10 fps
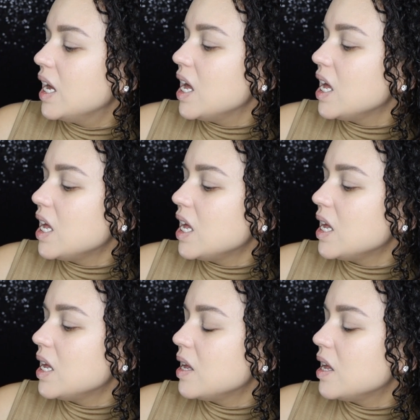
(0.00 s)

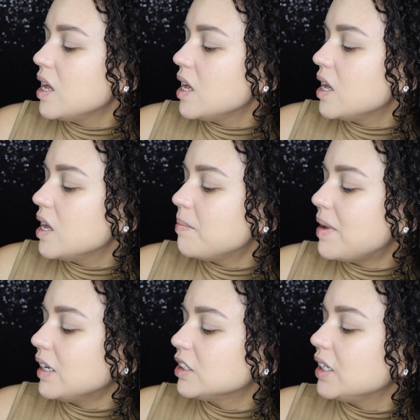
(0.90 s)

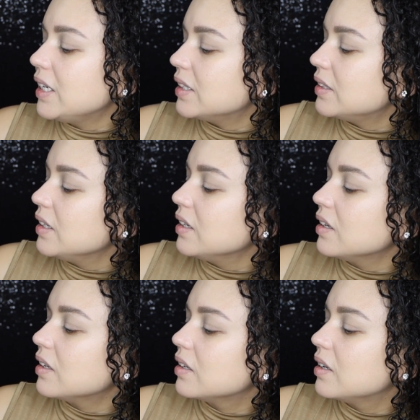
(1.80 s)
actually I think
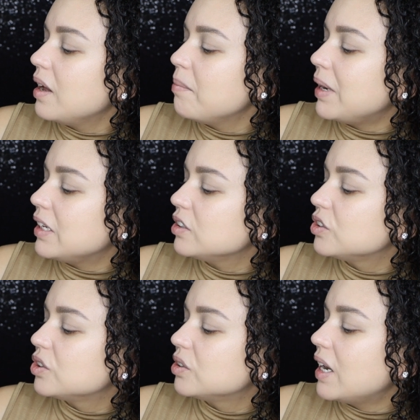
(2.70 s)
I might
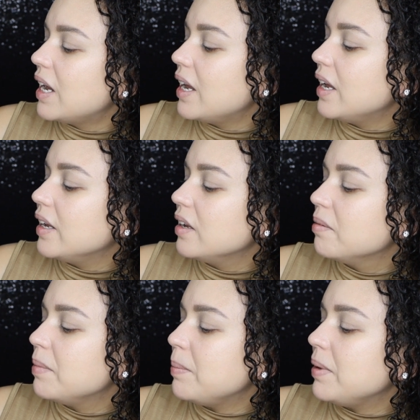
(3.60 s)
try
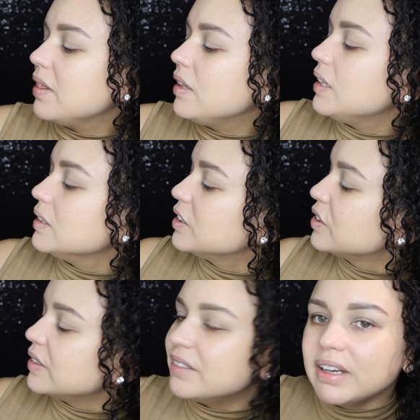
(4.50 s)
maybe these
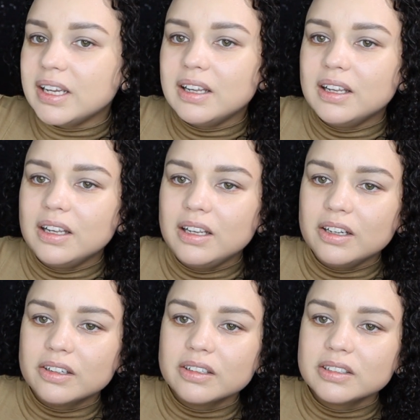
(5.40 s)
three right
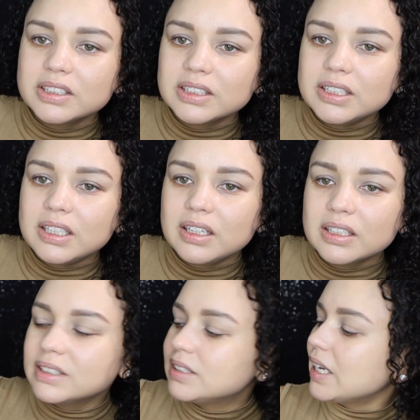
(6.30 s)
here. I'm just taking
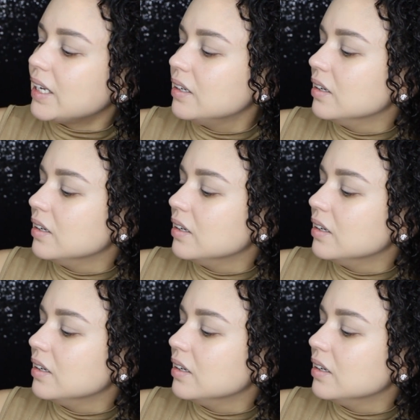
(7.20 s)
a second